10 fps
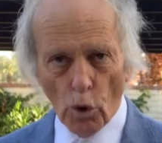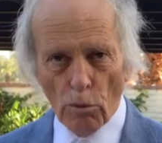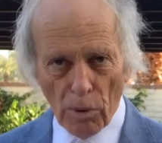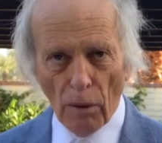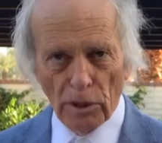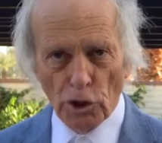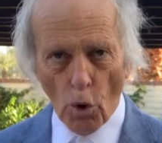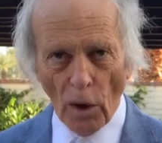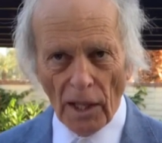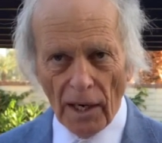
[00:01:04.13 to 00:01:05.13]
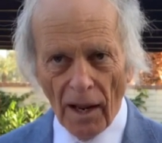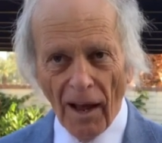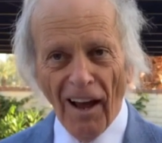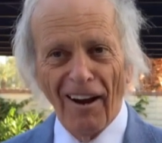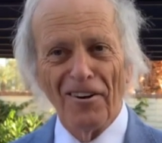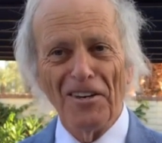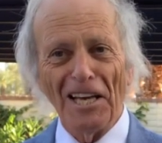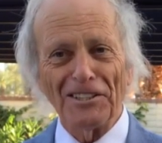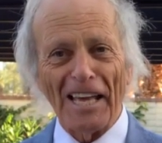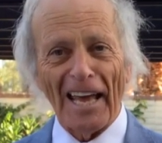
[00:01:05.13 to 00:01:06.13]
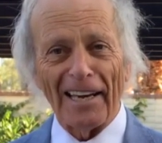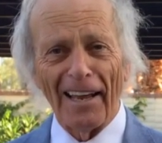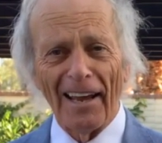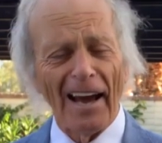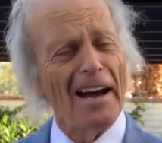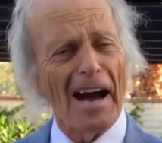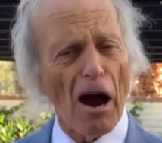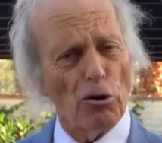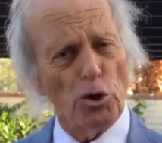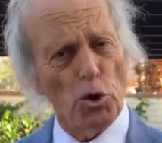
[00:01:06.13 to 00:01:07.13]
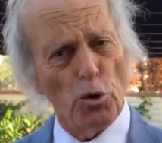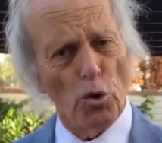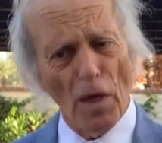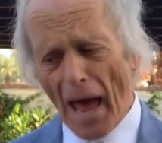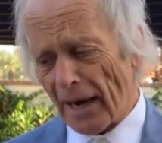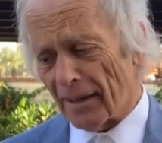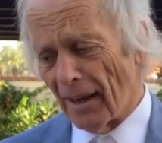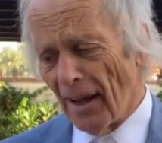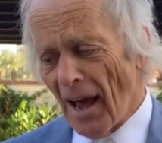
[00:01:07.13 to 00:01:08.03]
outdoor public toilet. Who does that? How can you do that?